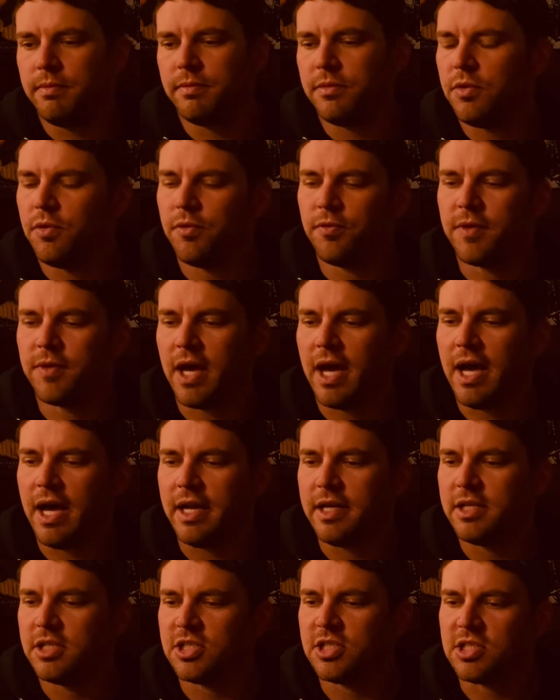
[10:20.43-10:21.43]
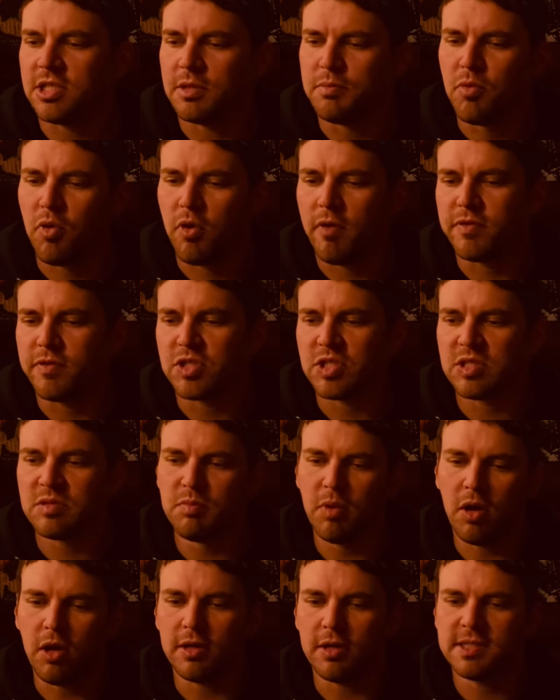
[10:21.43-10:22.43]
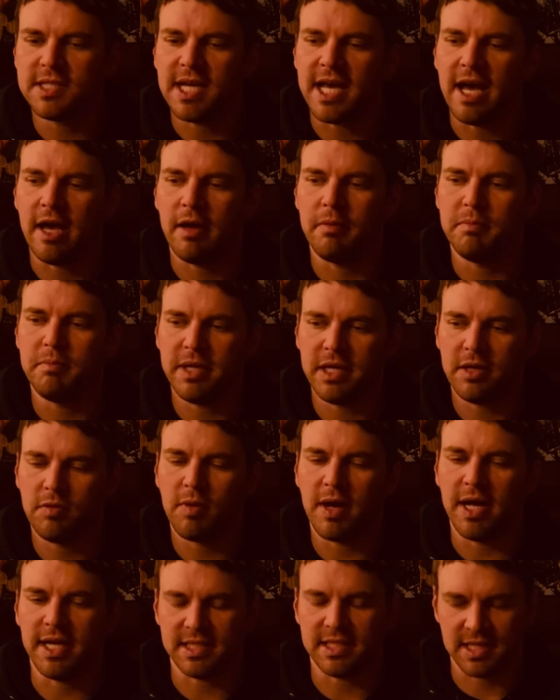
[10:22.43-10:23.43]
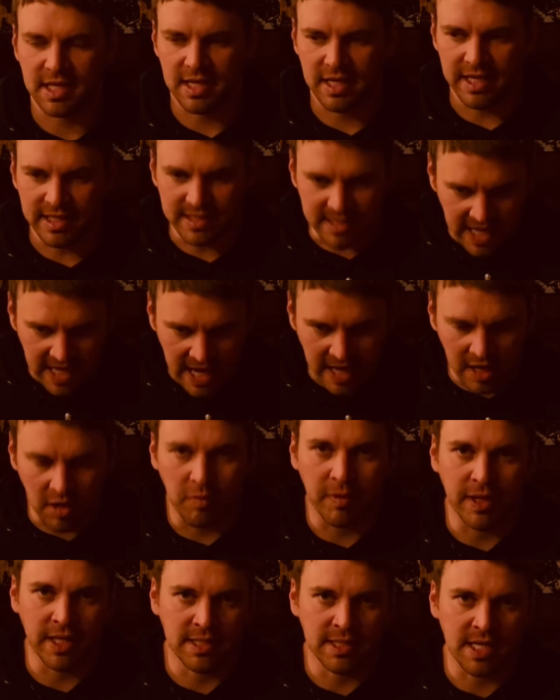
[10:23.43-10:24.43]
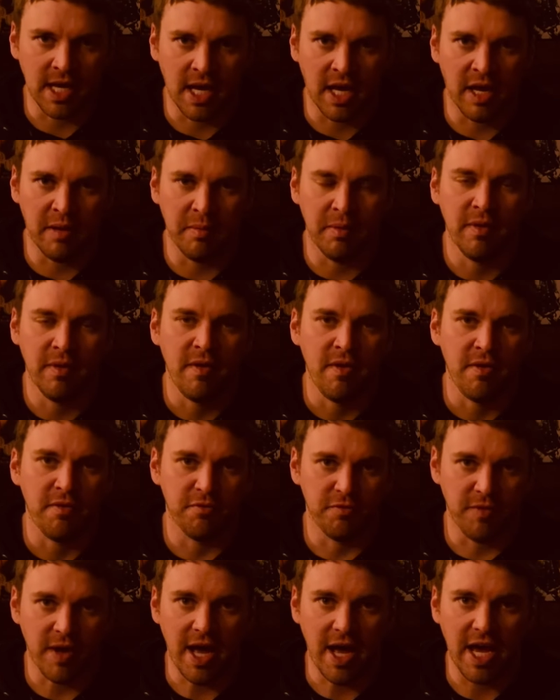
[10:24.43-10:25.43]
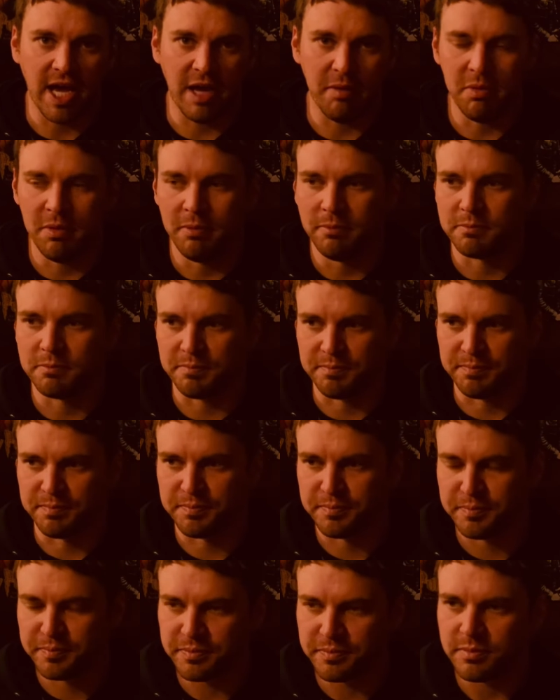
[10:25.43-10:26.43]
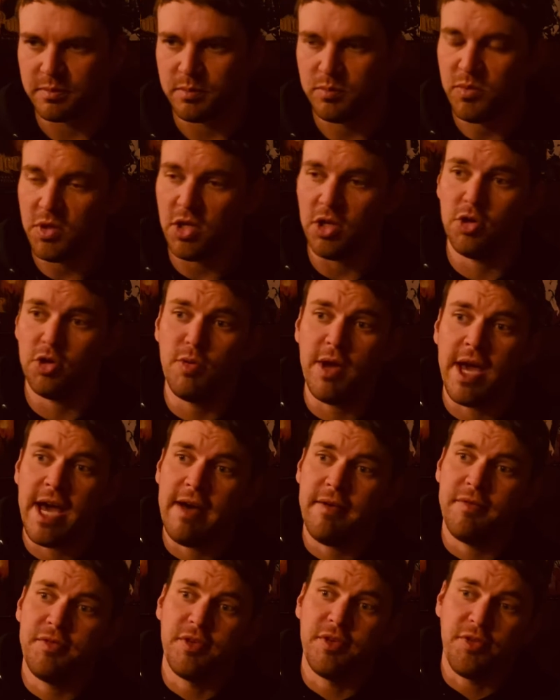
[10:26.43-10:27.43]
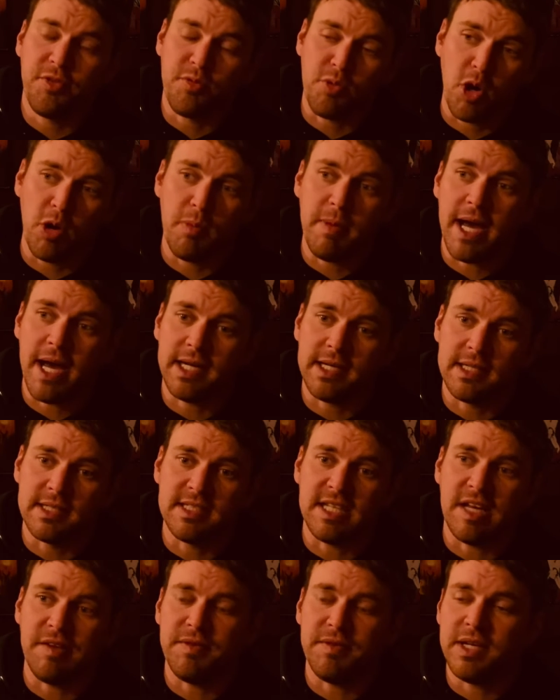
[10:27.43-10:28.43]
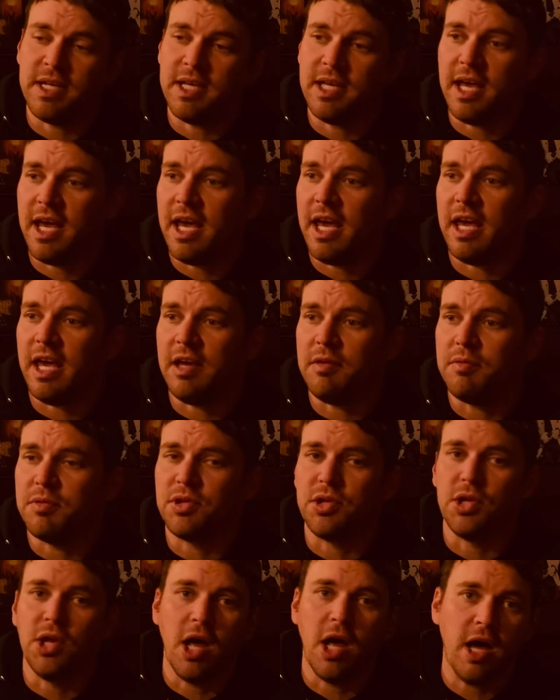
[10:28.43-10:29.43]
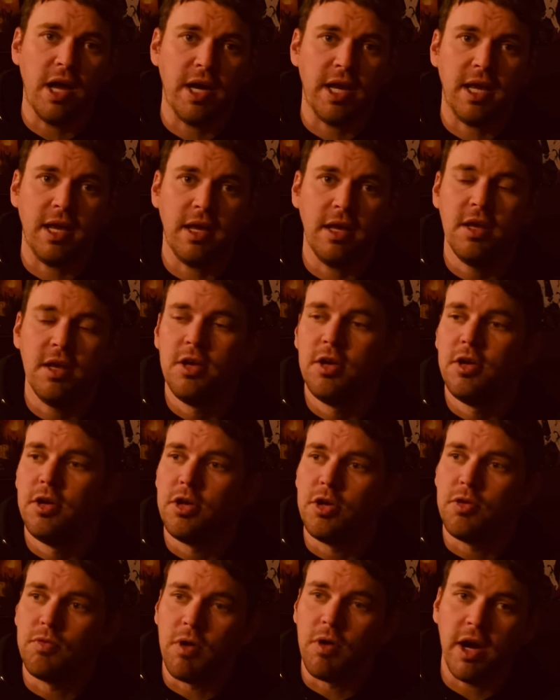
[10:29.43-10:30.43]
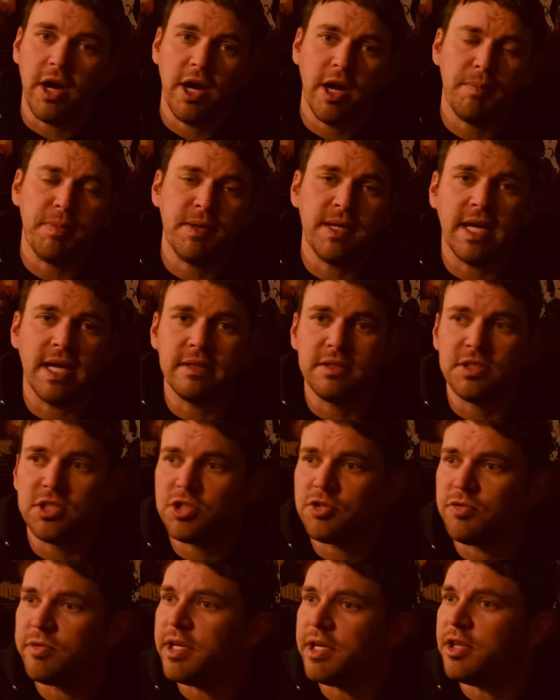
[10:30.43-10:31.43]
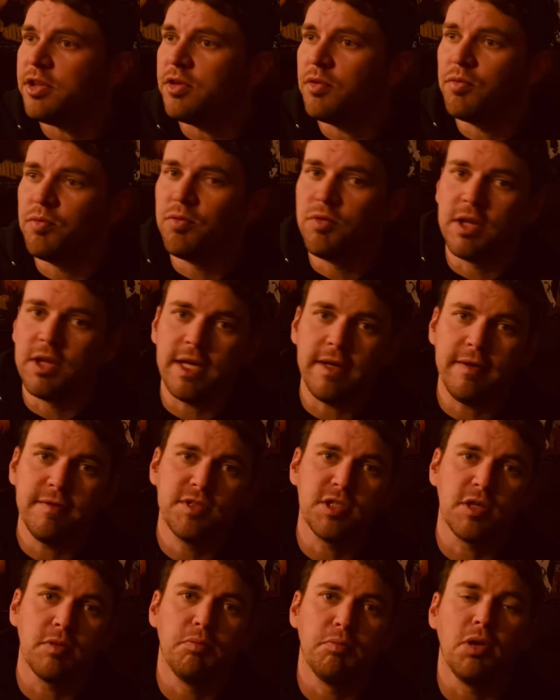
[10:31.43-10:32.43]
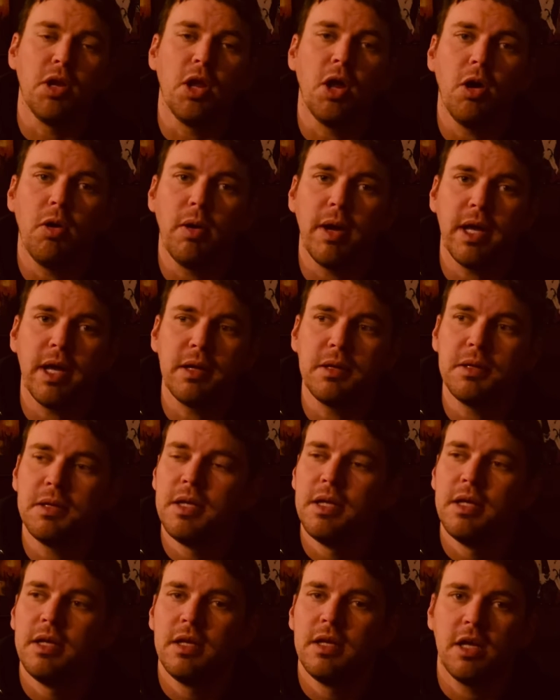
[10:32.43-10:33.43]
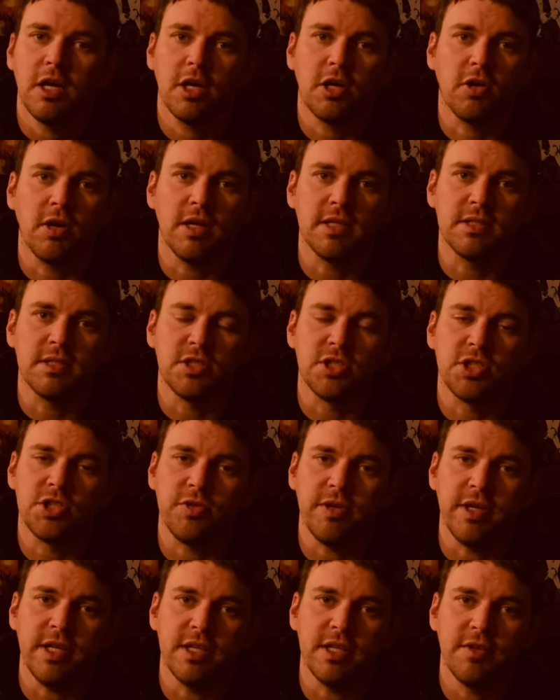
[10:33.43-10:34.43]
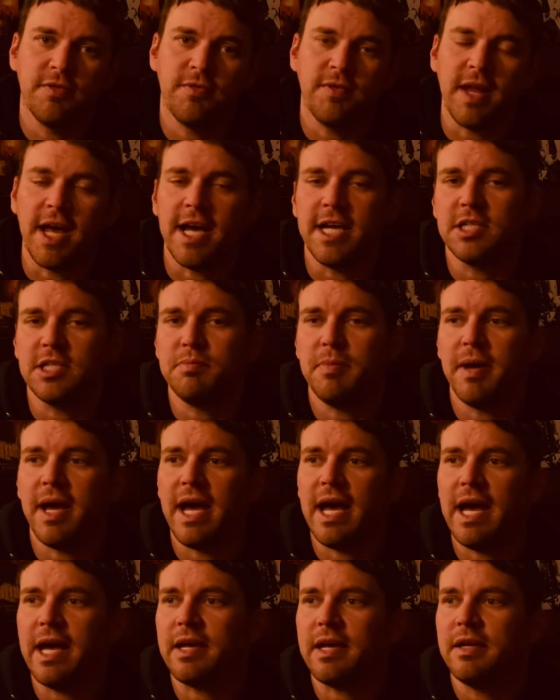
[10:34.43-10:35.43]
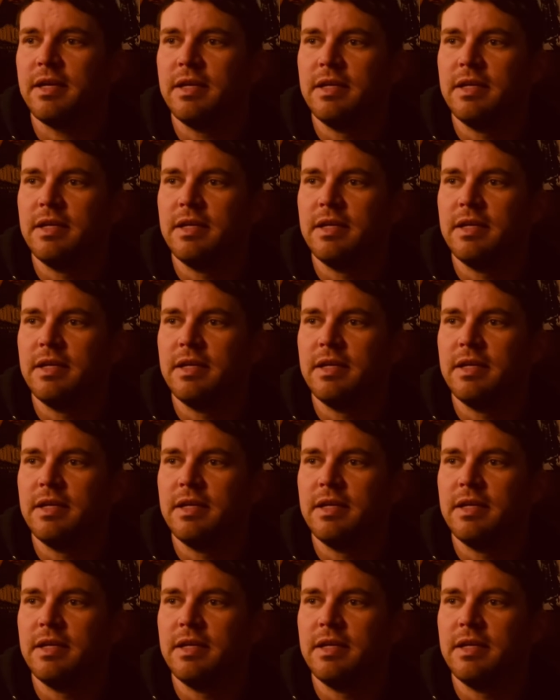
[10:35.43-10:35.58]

you've got just a more of a small town Midwest, it's Halloween time vibe you have the throwback to 78 with Lonnie running up and down the street. The leaves are blowing across the street in the flashback.